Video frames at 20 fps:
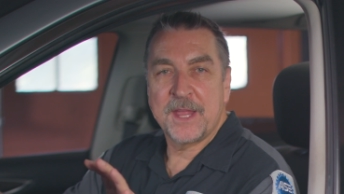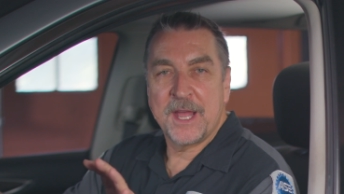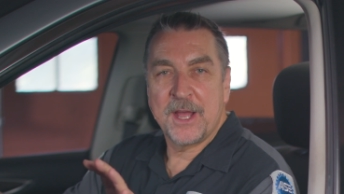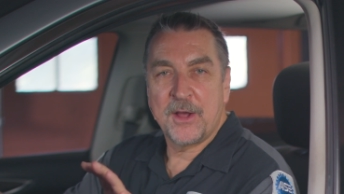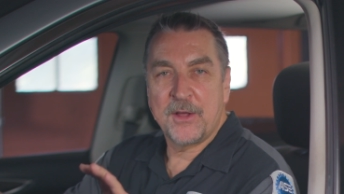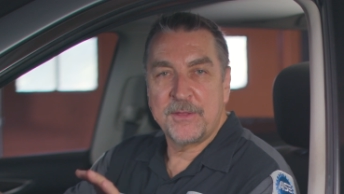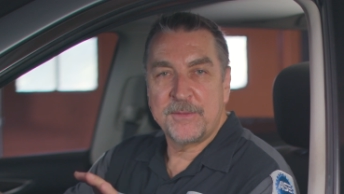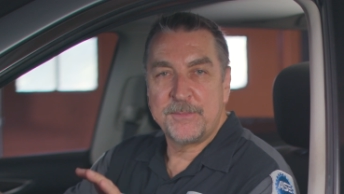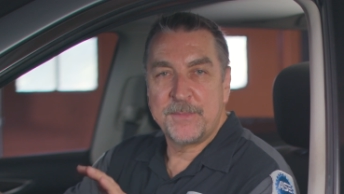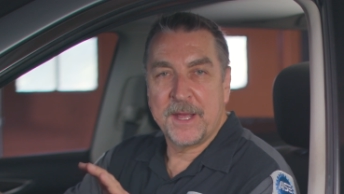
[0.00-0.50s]
the
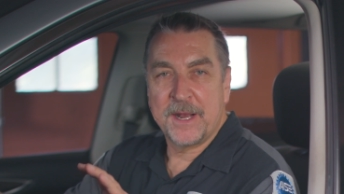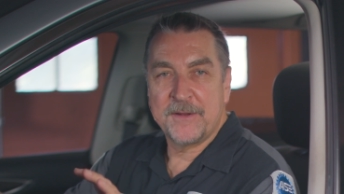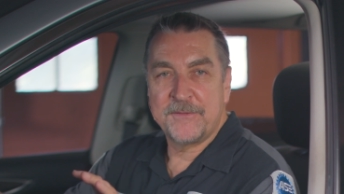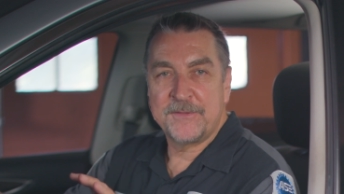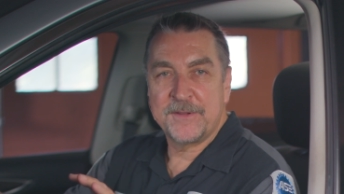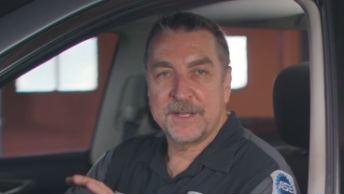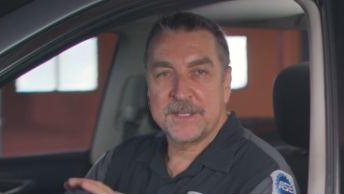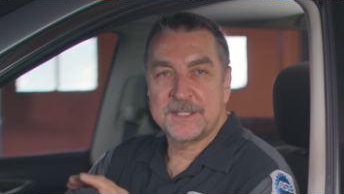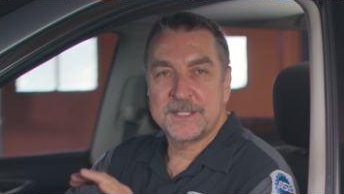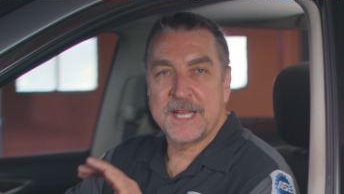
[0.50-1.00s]
health
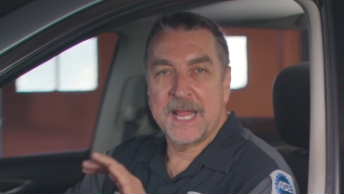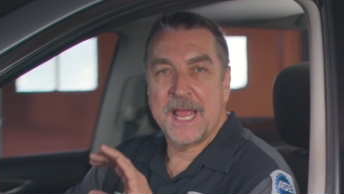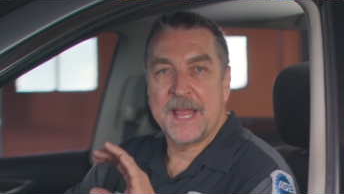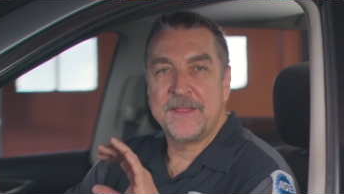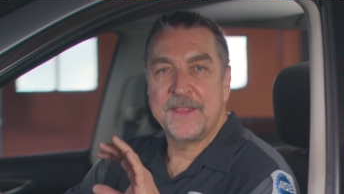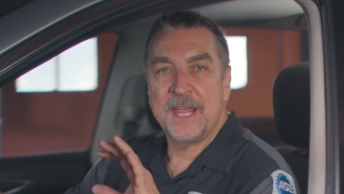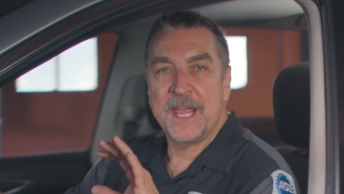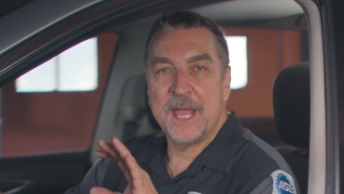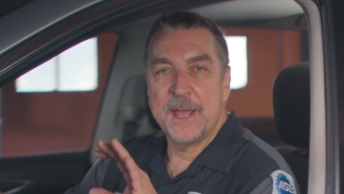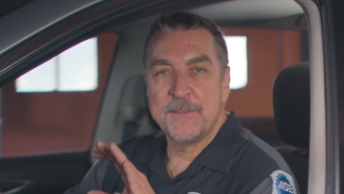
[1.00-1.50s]
benefits
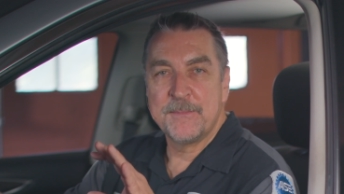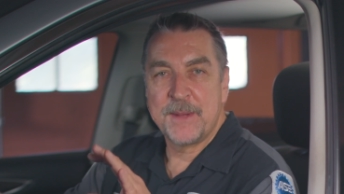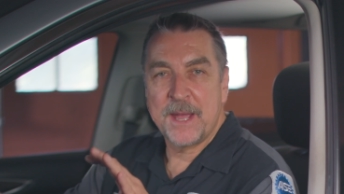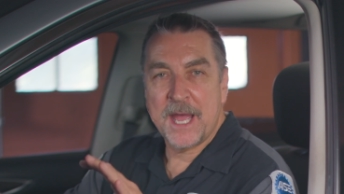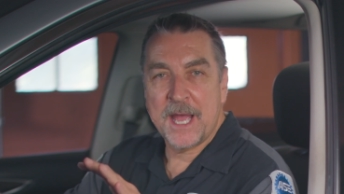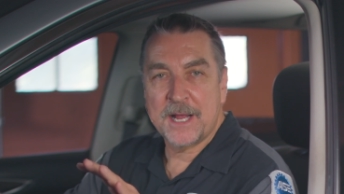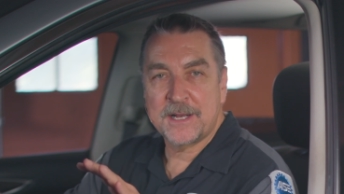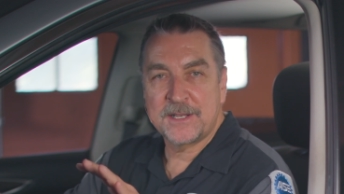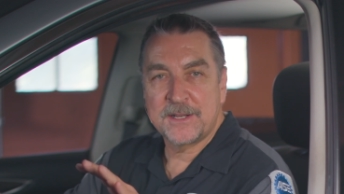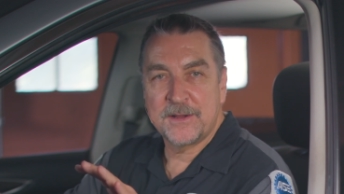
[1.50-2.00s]
and the
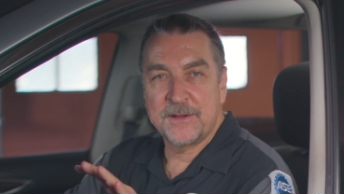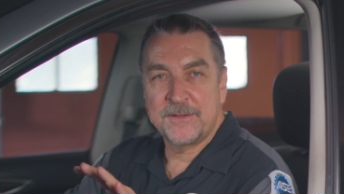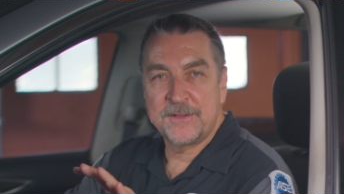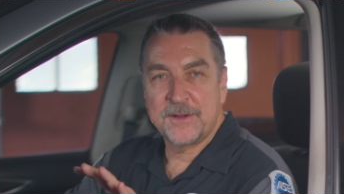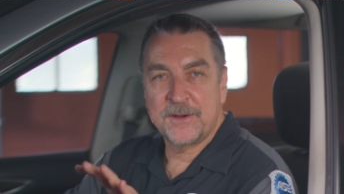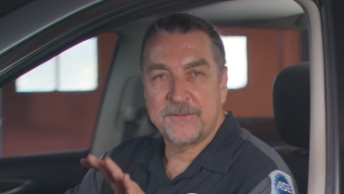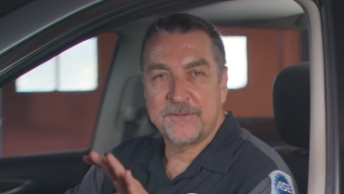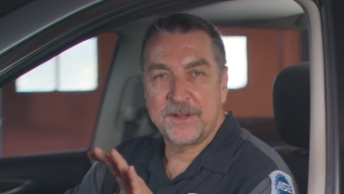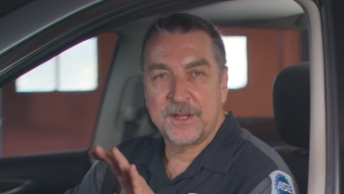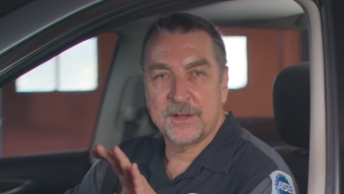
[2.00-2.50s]
impact on
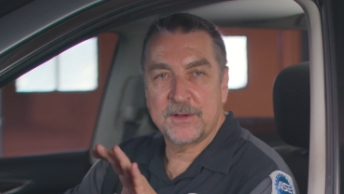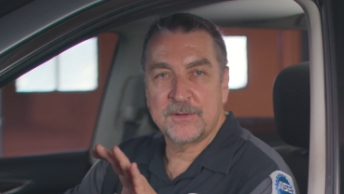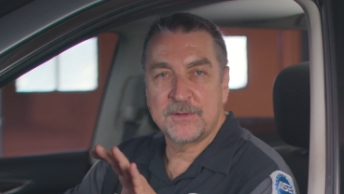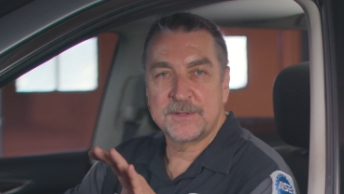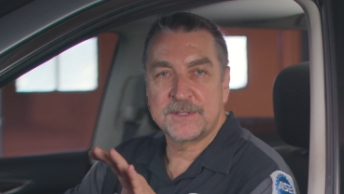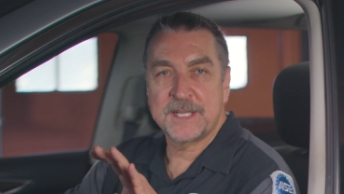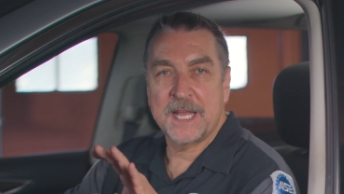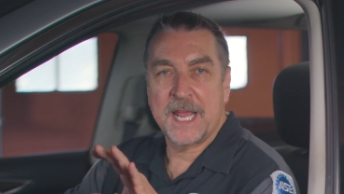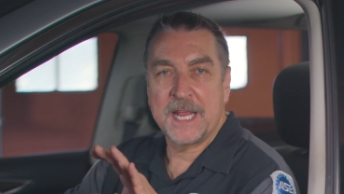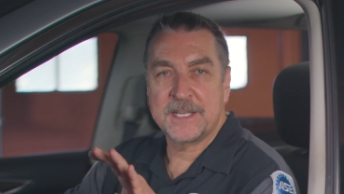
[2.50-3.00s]
their
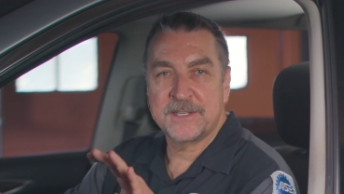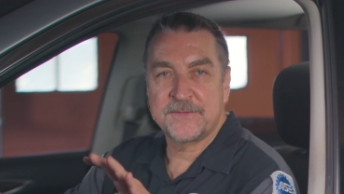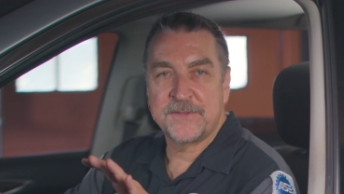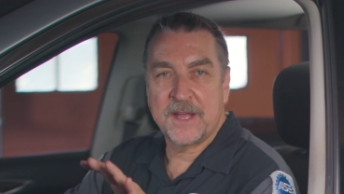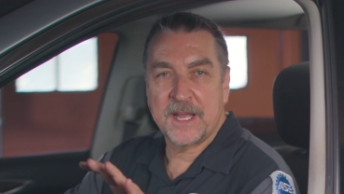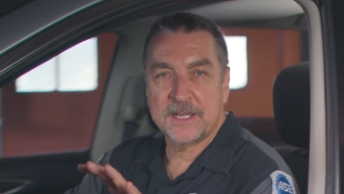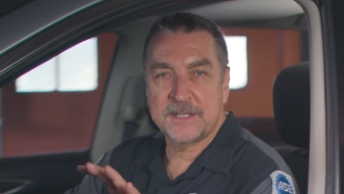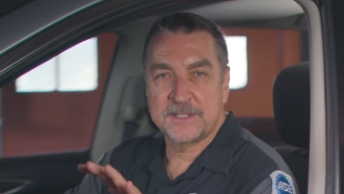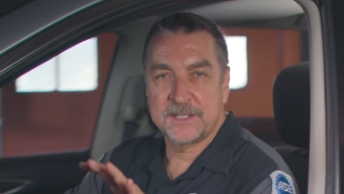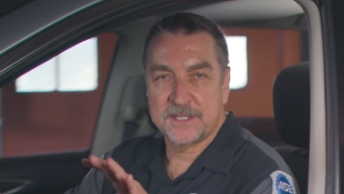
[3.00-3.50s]
vehicle's
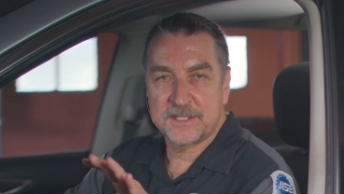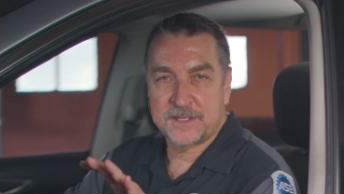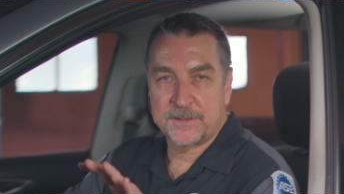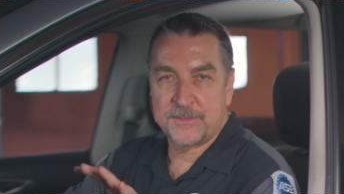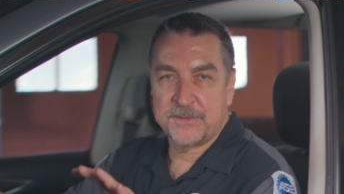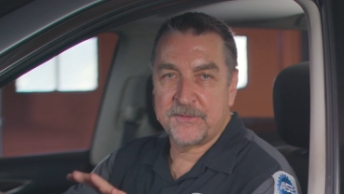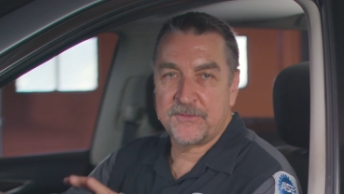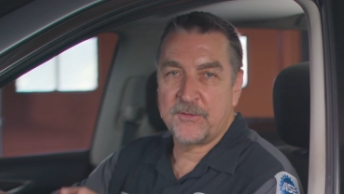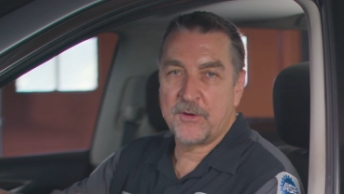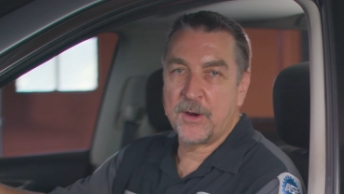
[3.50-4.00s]
HVAC
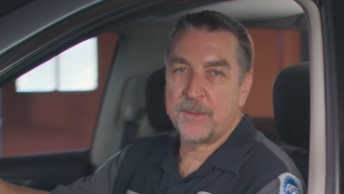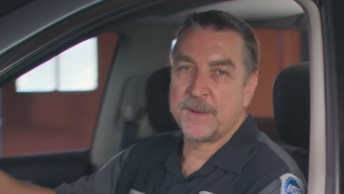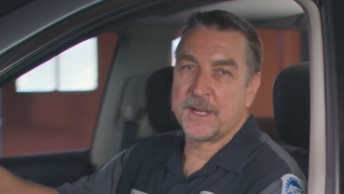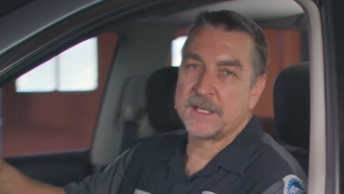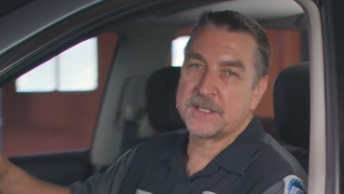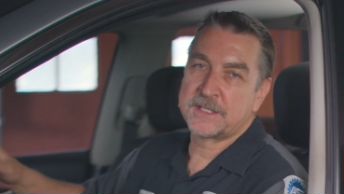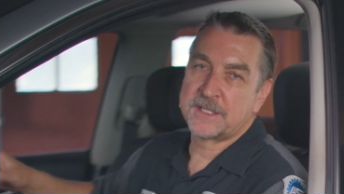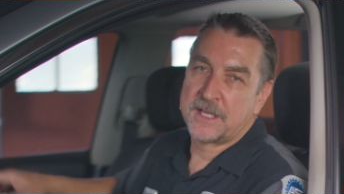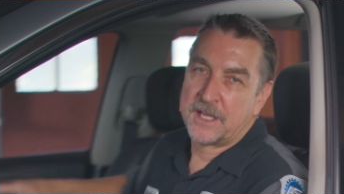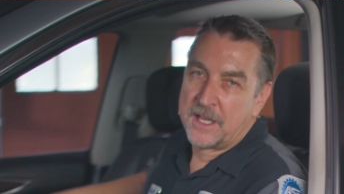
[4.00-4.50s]
system
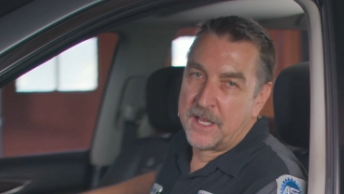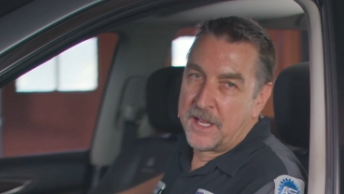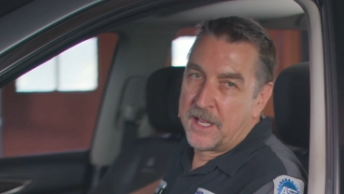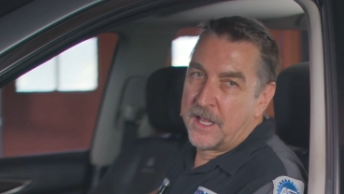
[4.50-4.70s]
performance.